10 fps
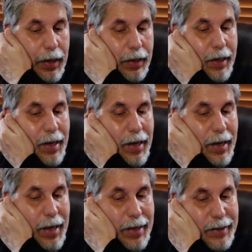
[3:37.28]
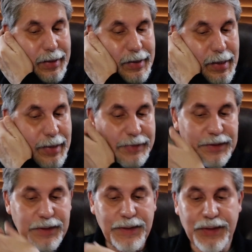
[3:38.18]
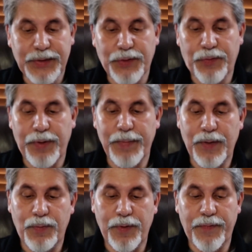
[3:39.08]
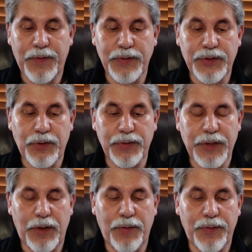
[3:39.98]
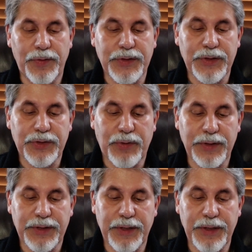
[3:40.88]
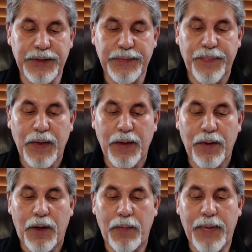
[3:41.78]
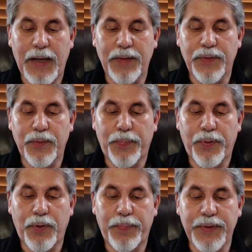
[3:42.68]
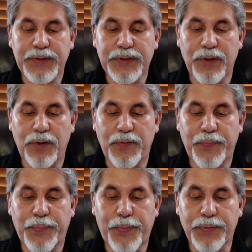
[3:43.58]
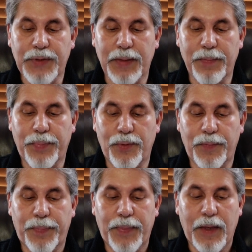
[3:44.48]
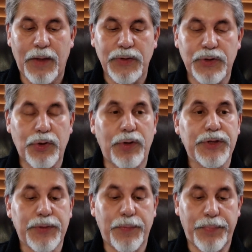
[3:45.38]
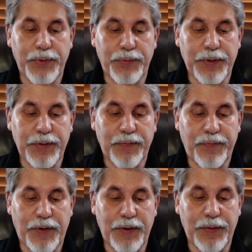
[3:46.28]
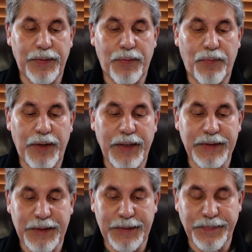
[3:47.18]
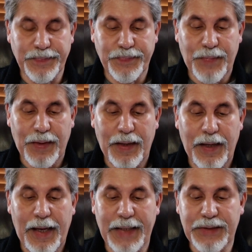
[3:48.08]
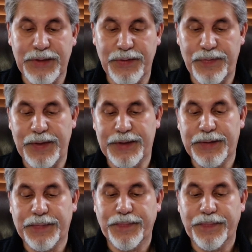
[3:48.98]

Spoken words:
Raja had a constant disagreement with the church elders and trustees about the purpose of Pro Templo, church building fundraising activities.